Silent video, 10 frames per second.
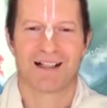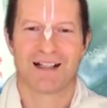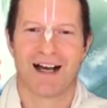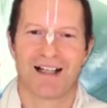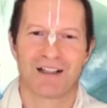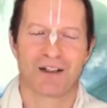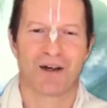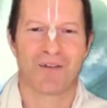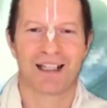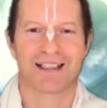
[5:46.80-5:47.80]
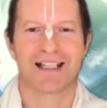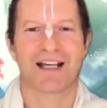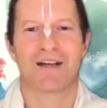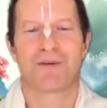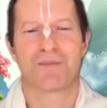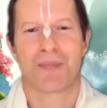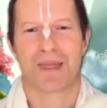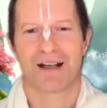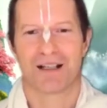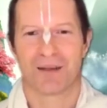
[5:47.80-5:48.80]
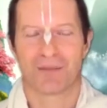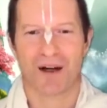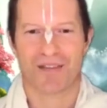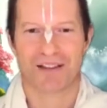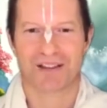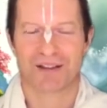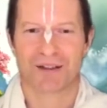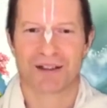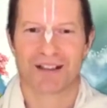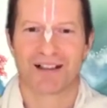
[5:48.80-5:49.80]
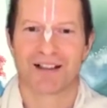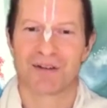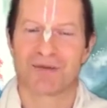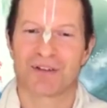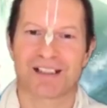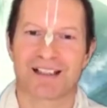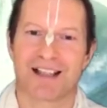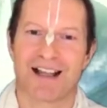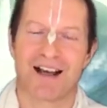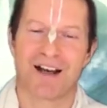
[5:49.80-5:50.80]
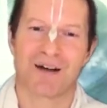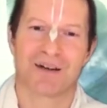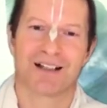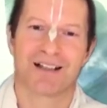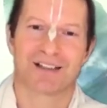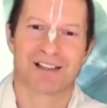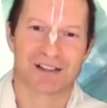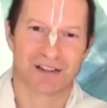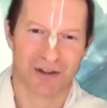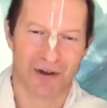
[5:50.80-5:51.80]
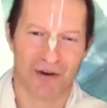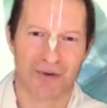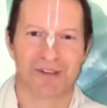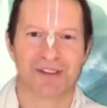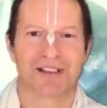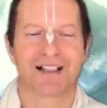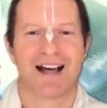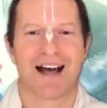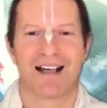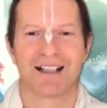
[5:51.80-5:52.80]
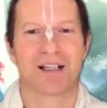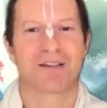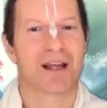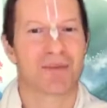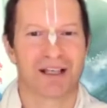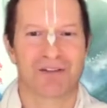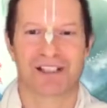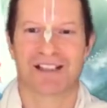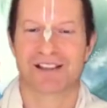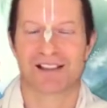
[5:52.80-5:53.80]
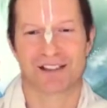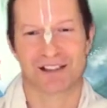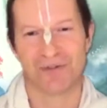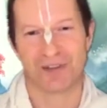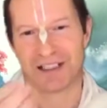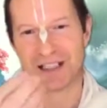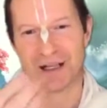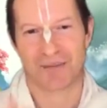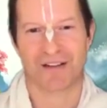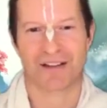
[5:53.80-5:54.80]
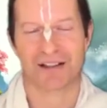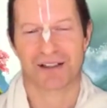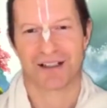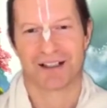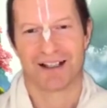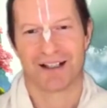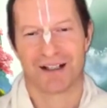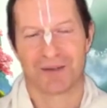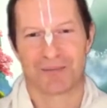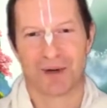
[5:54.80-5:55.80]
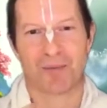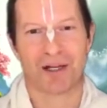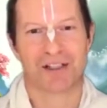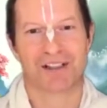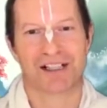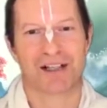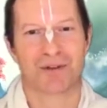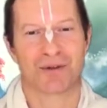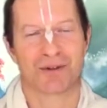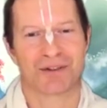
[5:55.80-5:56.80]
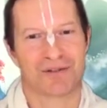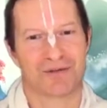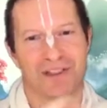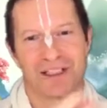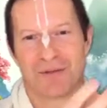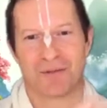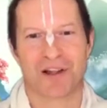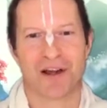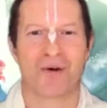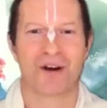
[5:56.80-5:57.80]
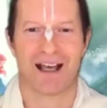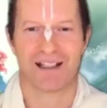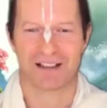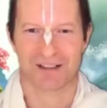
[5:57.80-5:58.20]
And on that day, brothers visit their sisters' homes and give them gifts, and sisters feed their brothers preparations they've cooked and feed them with their own hands.